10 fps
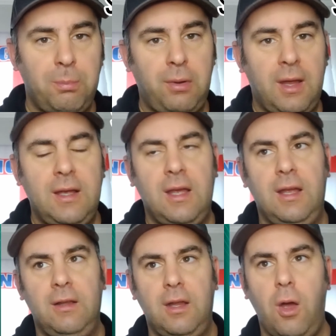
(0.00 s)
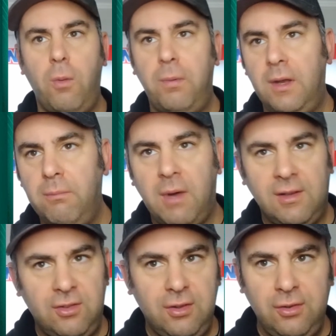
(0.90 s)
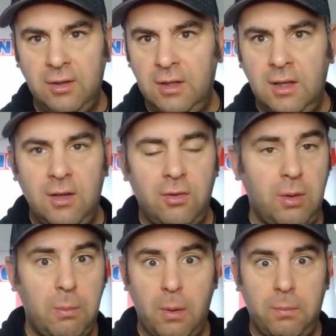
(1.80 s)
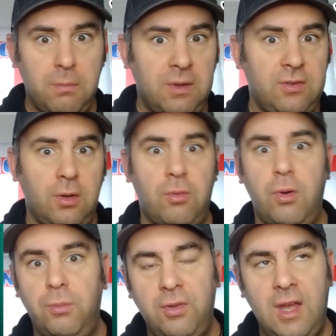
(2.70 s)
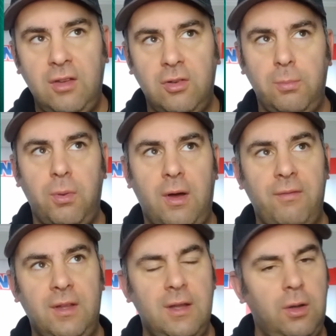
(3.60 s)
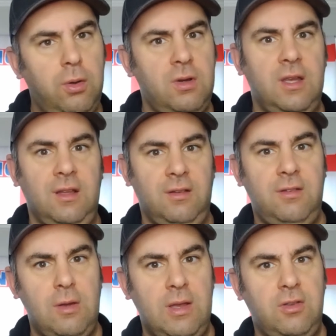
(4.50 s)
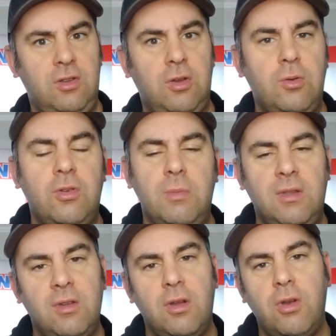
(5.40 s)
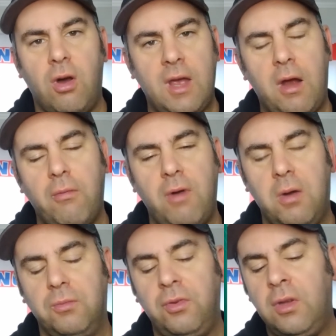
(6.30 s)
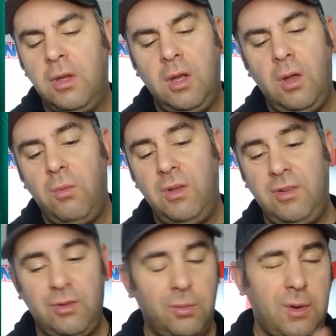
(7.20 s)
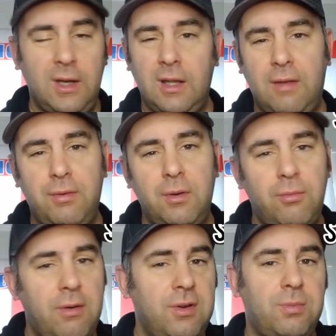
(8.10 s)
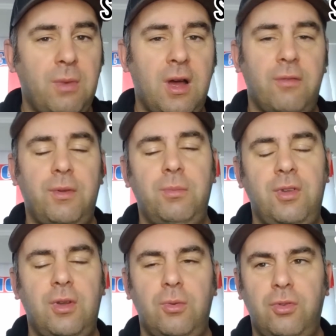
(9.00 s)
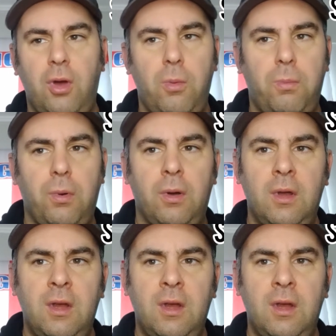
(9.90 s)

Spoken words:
play in the opening matches, so he'll probably miss the group stages, but I think they're looking to introduce him into the knockout rounds, which is quite clever, very smart of them to do so, but